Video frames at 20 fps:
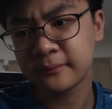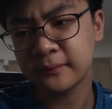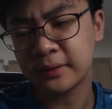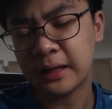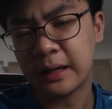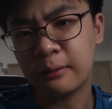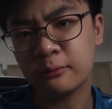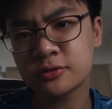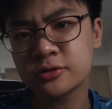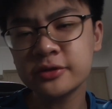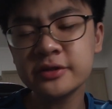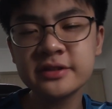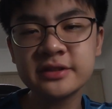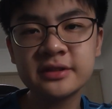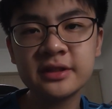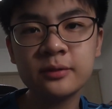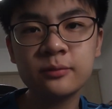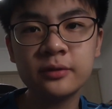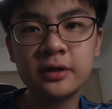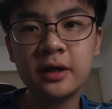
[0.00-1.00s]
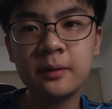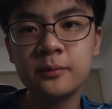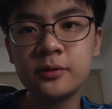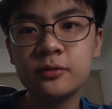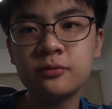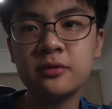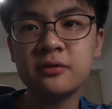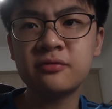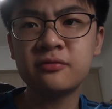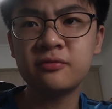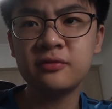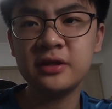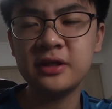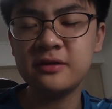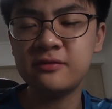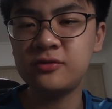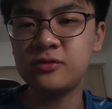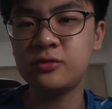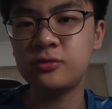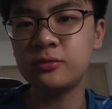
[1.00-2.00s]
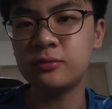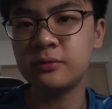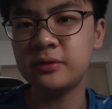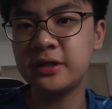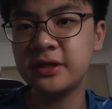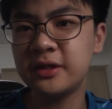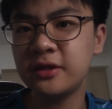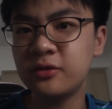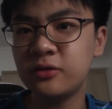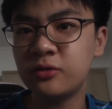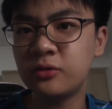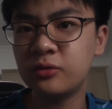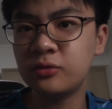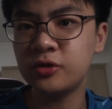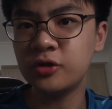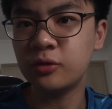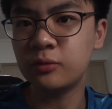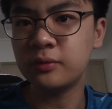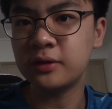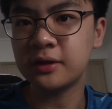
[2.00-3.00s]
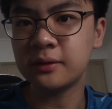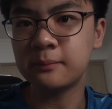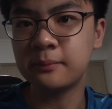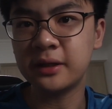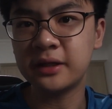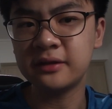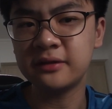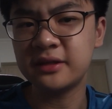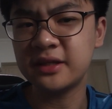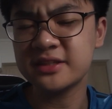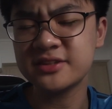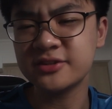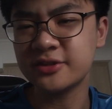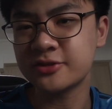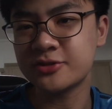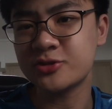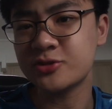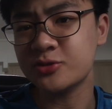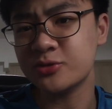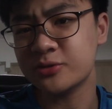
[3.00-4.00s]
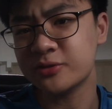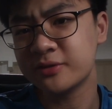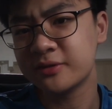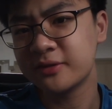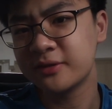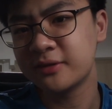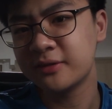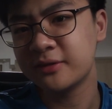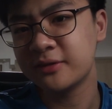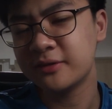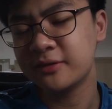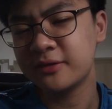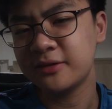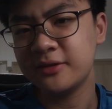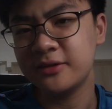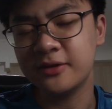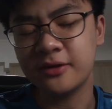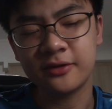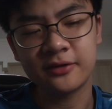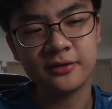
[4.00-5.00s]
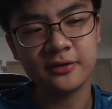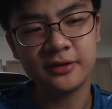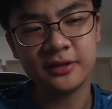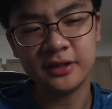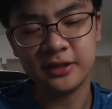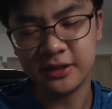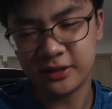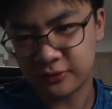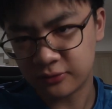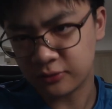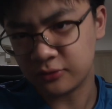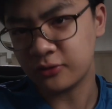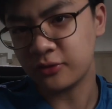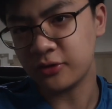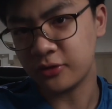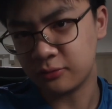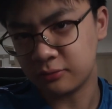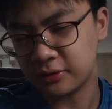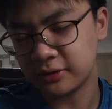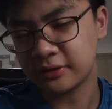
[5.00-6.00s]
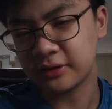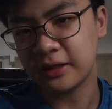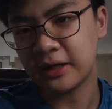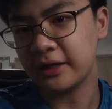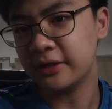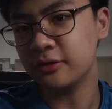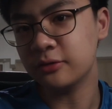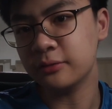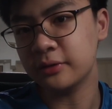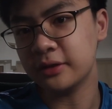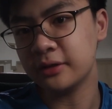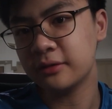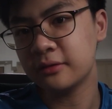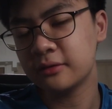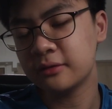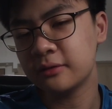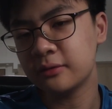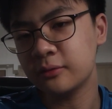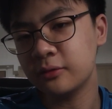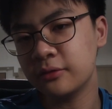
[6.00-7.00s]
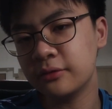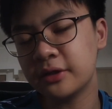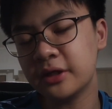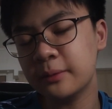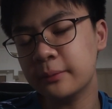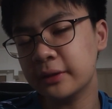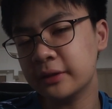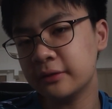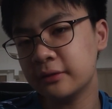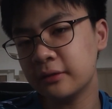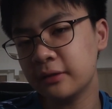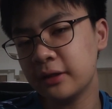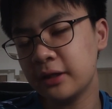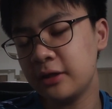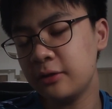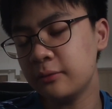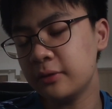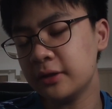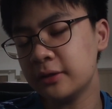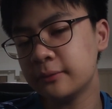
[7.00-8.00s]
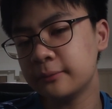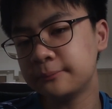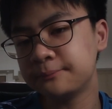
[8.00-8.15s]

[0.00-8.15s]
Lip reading: I was gonna say would help you with if you didn't know your work, but that's not true. You're gonna need to know your work either way. Okay, but anyway.